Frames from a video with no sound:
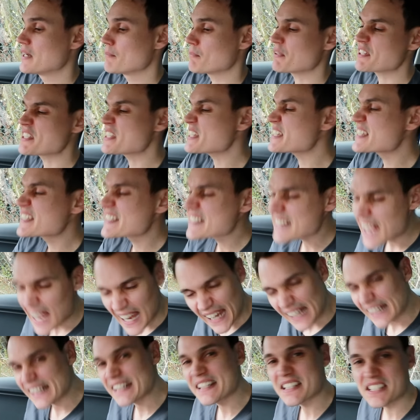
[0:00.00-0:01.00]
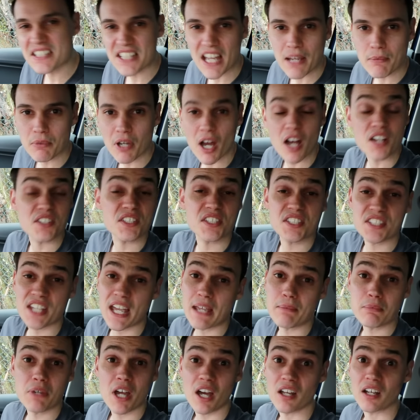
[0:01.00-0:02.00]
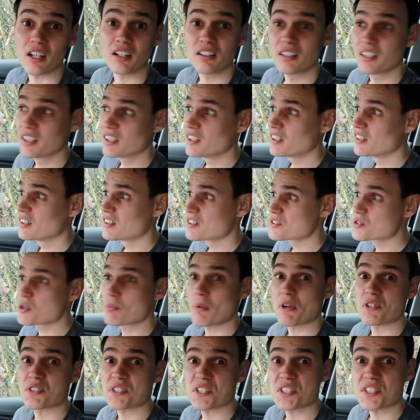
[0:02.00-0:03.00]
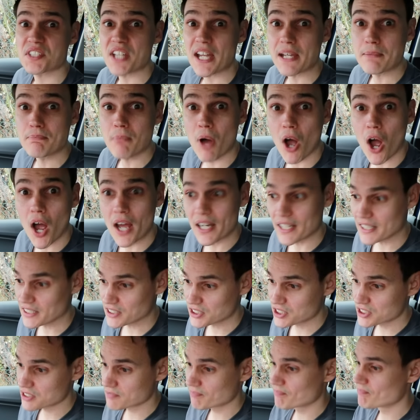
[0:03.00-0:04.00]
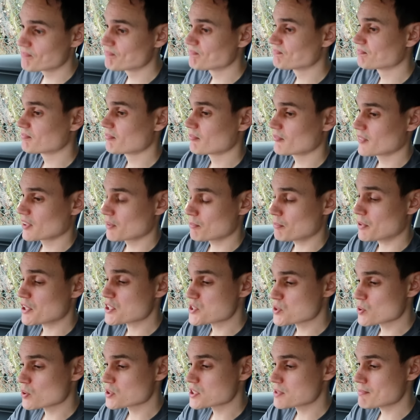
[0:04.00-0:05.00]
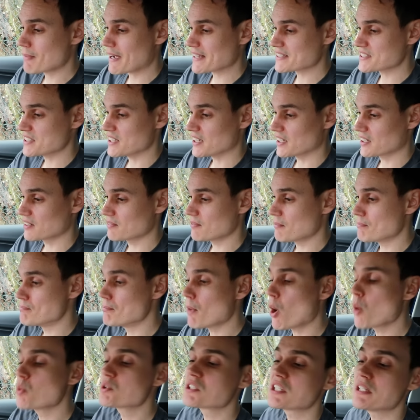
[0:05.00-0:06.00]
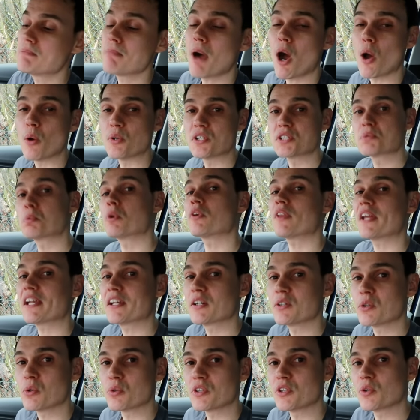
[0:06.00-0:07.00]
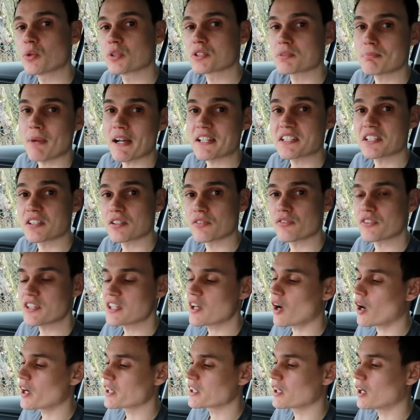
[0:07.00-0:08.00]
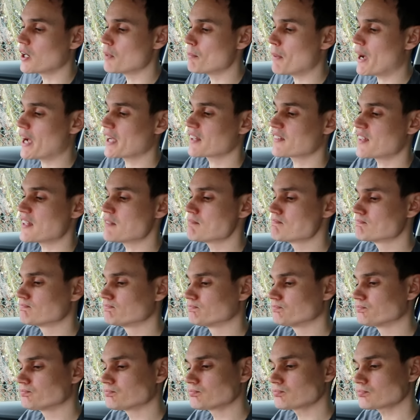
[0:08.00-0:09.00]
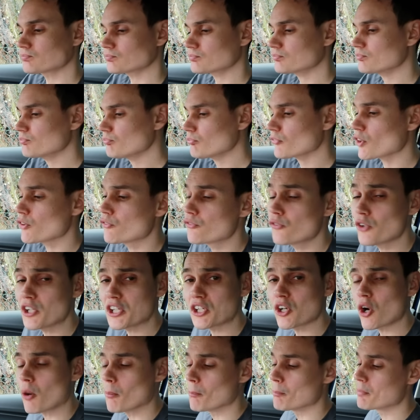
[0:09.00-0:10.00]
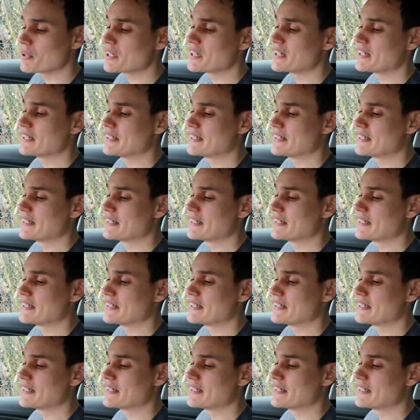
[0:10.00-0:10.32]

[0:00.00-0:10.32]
but it's exactly the same car. It's the same color. It's almost the same mileage, but it's automatic. Multi-mode is what they call the automatic of the Aygo back then. Fully comp.